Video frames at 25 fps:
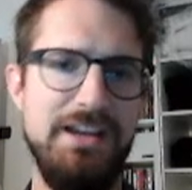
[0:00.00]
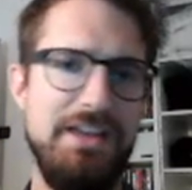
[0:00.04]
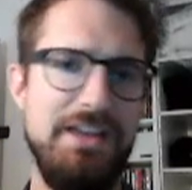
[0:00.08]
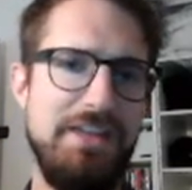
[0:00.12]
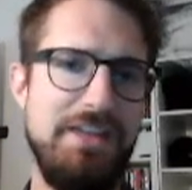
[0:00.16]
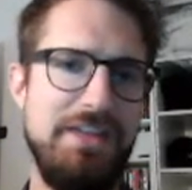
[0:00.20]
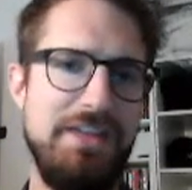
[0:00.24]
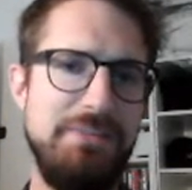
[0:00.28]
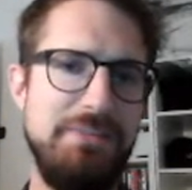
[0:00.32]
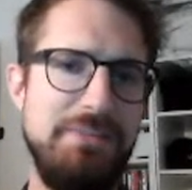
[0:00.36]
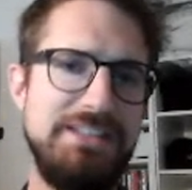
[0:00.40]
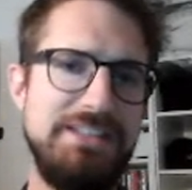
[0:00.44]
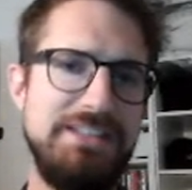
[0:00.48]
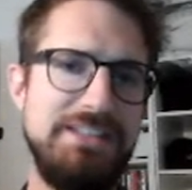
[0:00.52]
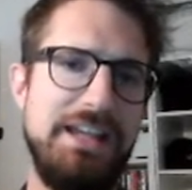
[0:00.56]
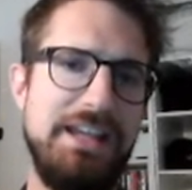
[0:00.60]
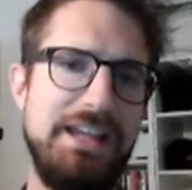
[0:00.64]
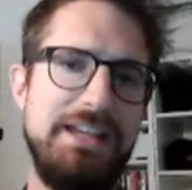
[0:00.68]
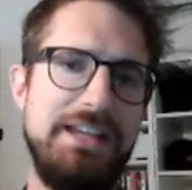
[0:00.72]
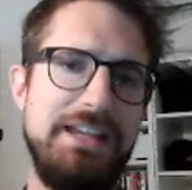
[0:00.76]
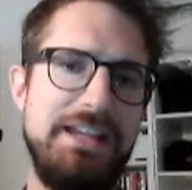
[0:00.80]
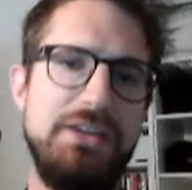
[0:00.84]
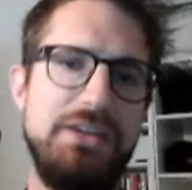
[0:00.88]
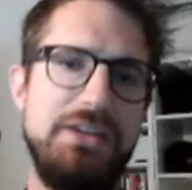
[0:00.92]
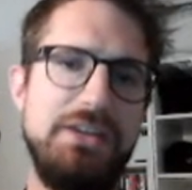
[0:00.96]
that means that I
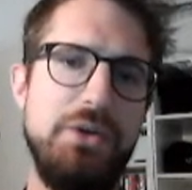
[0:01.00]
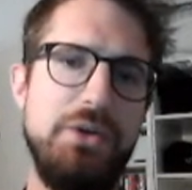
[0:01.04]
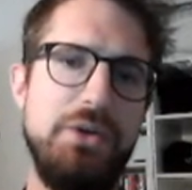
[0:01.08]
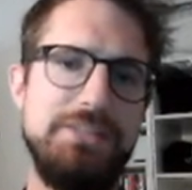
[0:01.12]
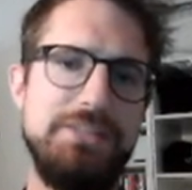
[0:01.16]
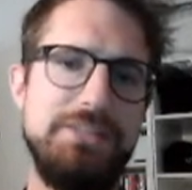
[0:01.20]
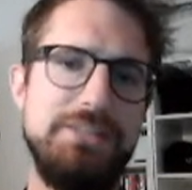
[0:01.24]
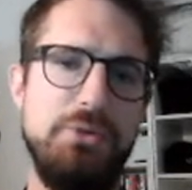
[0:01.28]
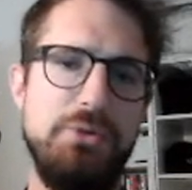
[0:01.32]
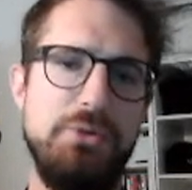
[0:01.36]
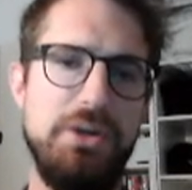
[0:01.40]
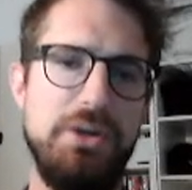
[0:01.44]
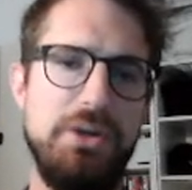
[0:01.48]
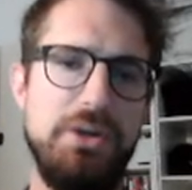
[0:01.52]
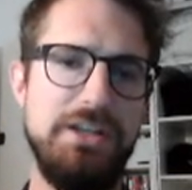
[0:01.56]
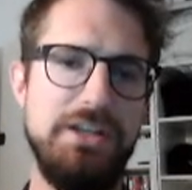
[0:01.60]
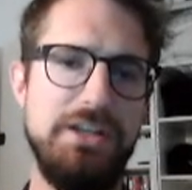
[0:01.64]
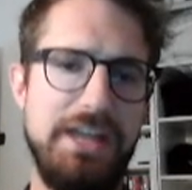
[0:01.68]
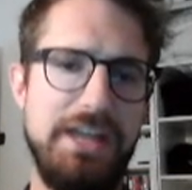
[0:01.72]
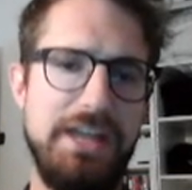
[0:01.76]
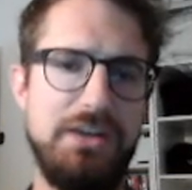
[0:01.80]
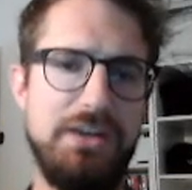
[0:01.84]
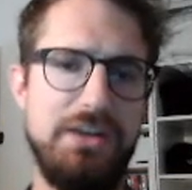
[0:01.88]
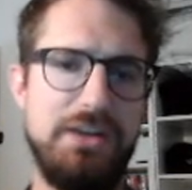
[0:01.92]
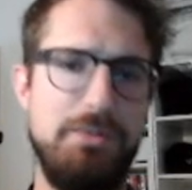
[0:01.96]
can go exploring,
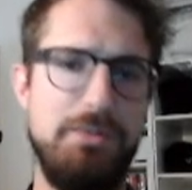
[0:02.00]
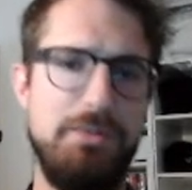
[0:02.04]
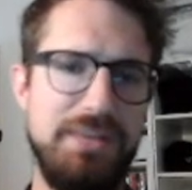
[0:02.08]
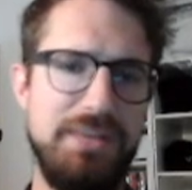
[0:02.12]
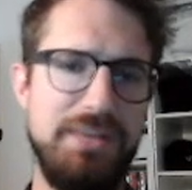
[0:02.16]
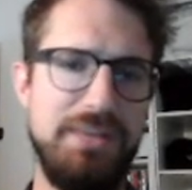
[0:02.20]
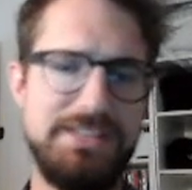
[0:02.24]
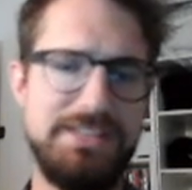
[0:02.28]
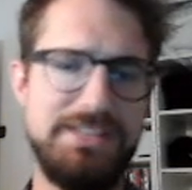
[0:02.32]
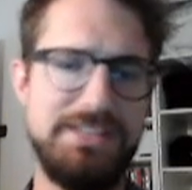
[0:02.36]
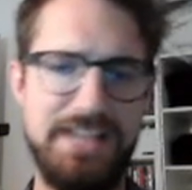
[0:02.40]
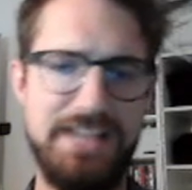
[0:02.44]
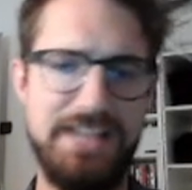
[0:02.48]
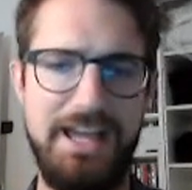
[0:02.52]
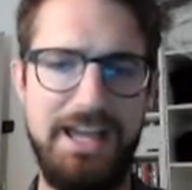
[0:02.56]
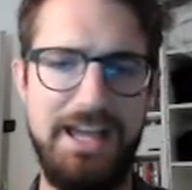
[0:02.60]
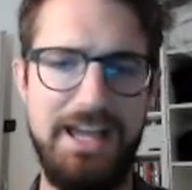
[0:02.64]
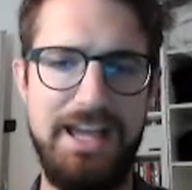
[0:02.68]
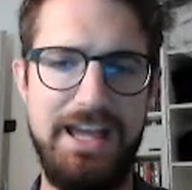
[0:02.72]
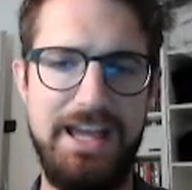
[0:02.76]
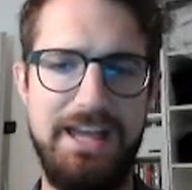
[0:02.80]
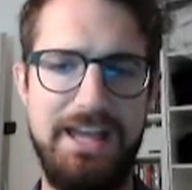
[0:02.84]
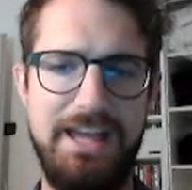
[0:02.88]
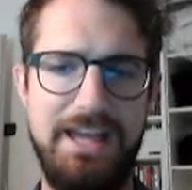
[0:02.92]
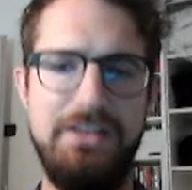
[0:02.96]
get a compass,
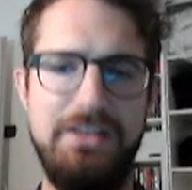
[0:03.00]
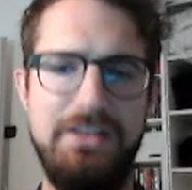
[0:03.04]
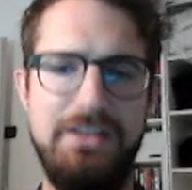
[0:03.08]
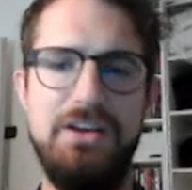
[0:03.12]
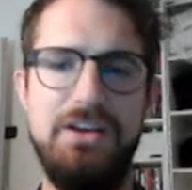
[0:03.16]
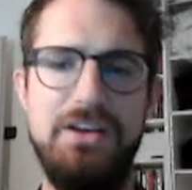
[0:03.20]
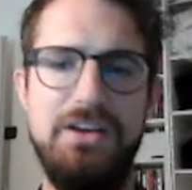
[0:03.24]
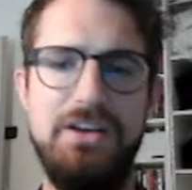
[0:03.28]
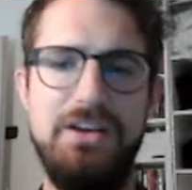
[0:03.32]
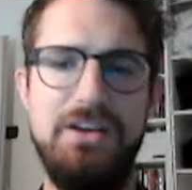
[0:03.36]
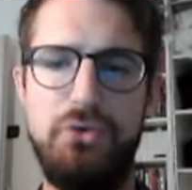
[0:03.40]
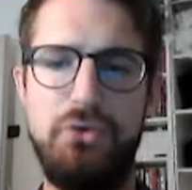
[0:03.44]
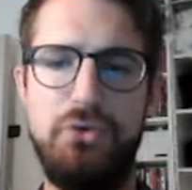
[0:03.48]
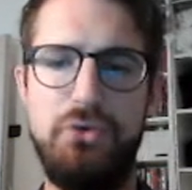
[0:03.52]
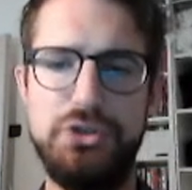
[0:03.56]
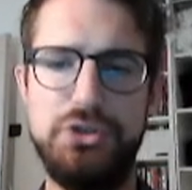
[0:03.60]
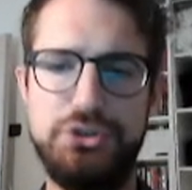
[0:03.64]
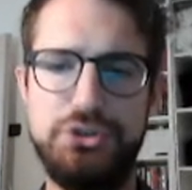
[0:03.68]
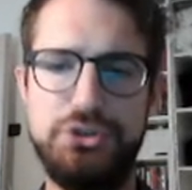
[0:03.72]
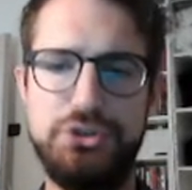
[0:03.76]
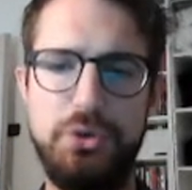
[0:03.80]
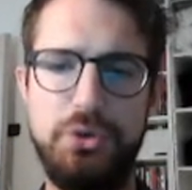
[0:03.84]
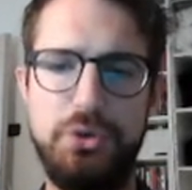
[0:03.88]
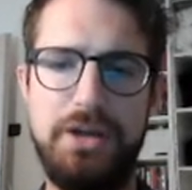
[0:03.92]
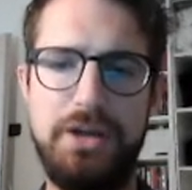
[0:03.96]
and for
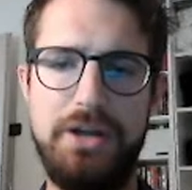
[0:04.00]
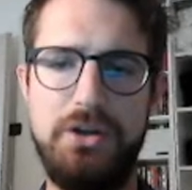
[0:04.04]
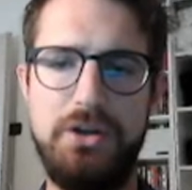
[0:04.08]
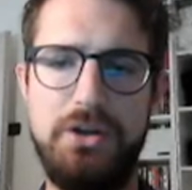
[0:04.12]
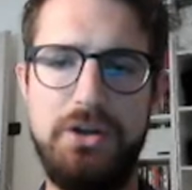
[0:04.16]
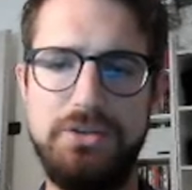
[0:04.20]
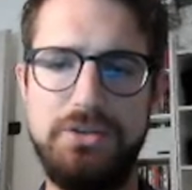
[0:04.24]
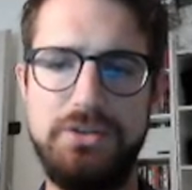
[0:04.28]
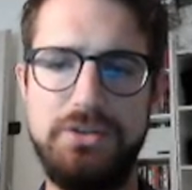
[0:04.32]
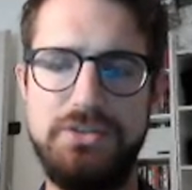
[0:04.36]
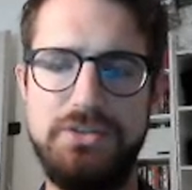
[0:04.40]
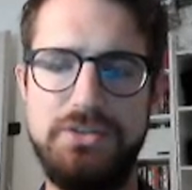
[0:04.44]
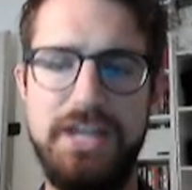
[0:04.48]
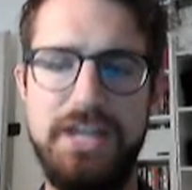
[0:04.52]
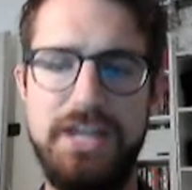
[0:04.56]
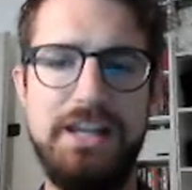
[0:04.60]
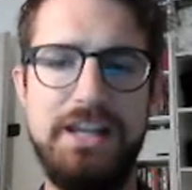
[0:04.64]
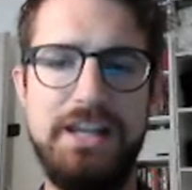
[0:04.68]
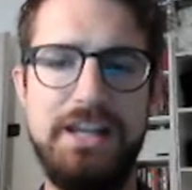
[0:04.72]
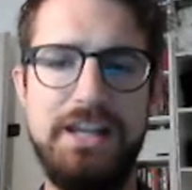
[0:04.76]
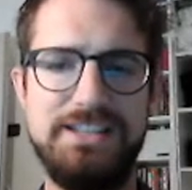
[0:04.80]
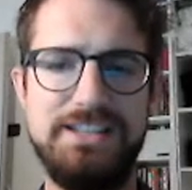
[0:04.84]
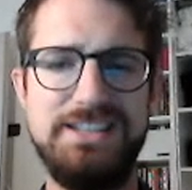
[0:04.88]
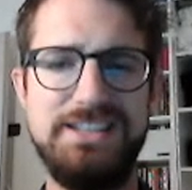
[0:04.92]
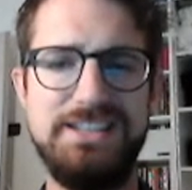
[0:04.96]
sure I'm going to take
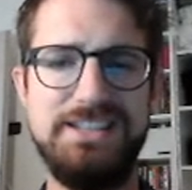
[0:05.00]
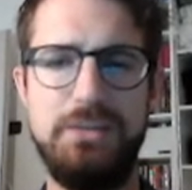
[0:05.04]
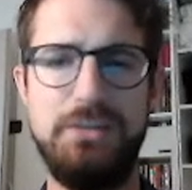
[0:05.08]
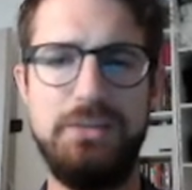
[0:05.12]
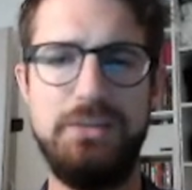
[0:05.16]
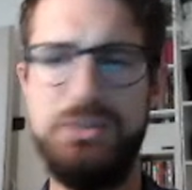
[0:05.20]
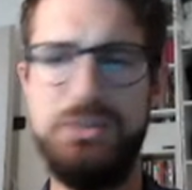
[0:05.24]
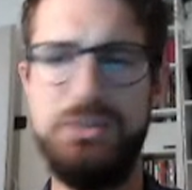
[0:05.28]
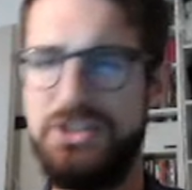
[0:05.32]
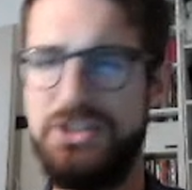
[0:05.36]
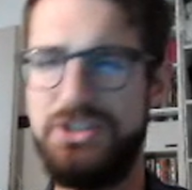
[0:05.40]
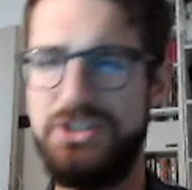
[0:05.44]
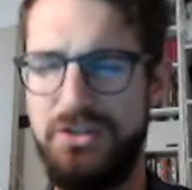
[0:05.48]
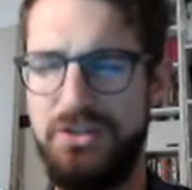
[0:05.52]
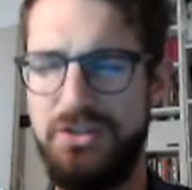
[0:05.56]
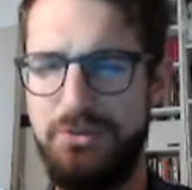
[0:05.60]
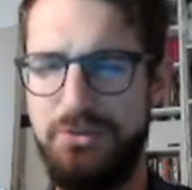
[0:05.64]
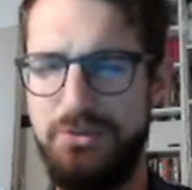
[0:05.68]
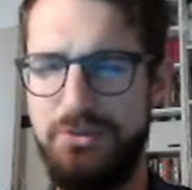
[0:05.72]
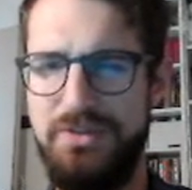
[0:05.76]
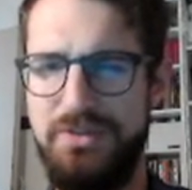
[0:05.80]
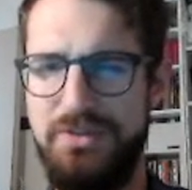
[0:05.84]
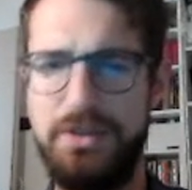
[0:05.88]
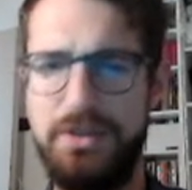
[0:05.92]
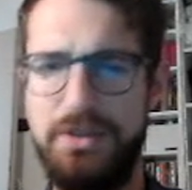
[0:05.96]
an assistant, which is going to
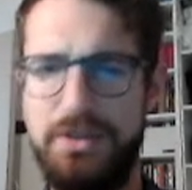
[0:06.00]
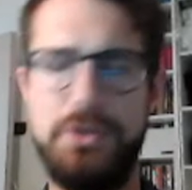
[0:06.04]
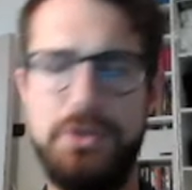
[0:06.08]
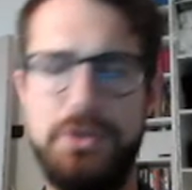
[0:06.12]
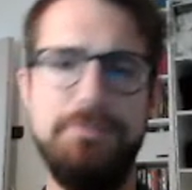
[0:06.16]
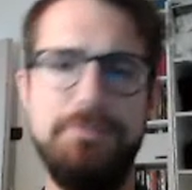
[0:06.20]
be very good.